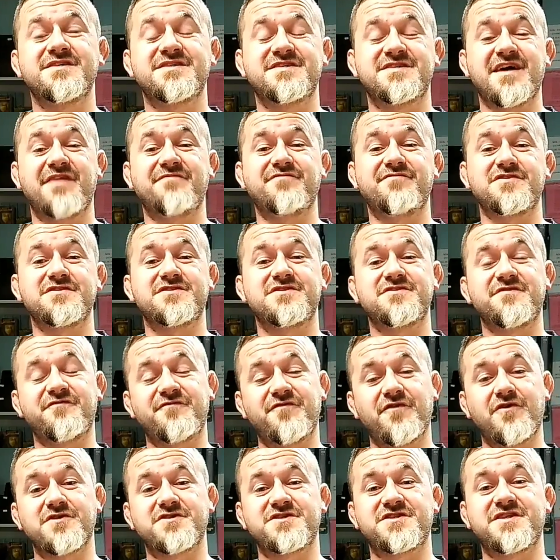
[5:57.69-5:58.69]
7 to
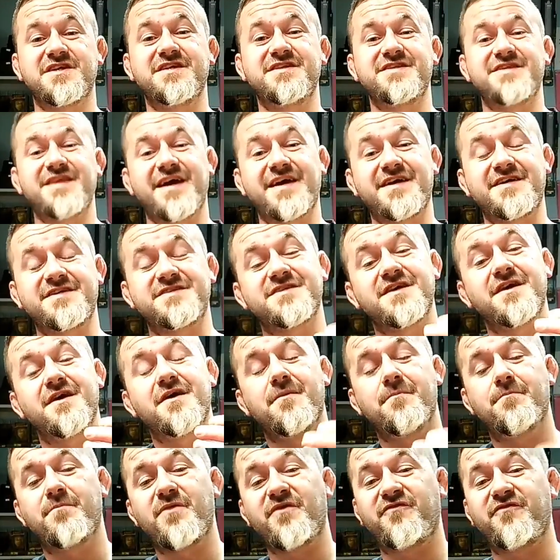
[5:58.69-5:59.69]
14 days
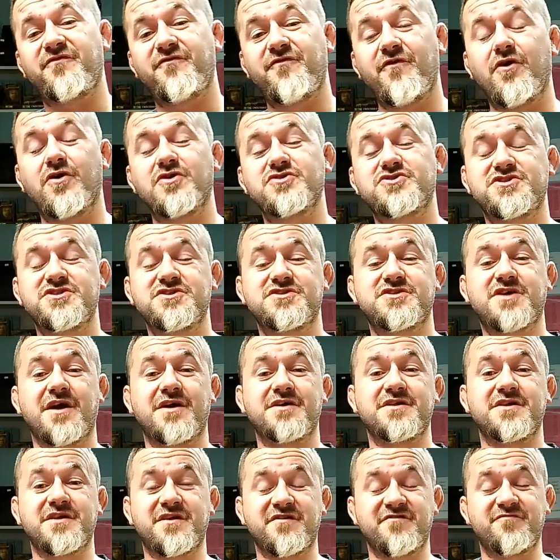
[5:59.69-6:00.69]
before she's
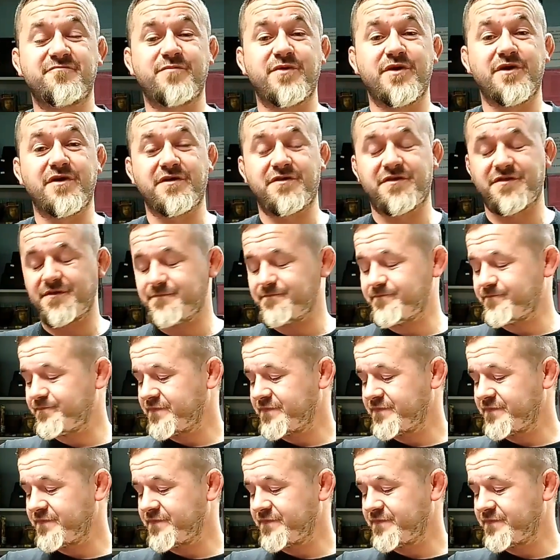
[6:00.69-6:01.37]
going to give birth.